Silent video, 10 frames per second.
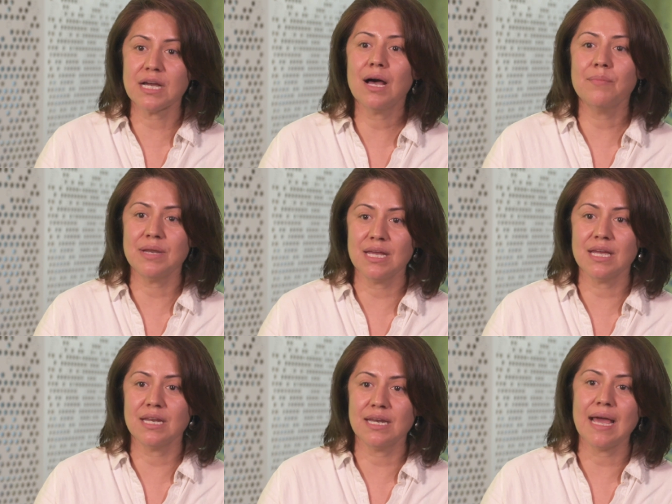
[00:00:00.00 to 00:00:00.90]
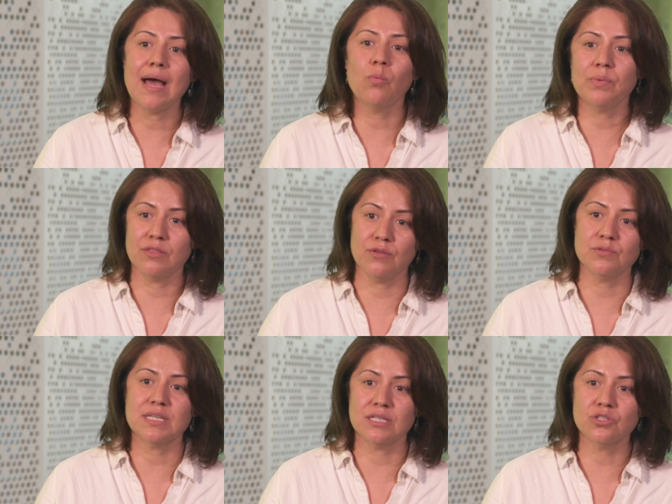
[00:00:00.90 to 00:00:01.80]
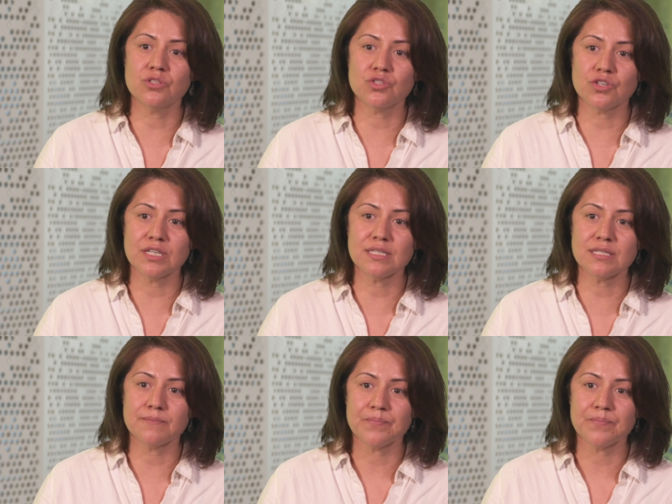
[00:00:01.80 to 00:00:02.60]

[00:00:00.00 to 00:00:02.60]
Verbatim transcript: coming in and helping those industries.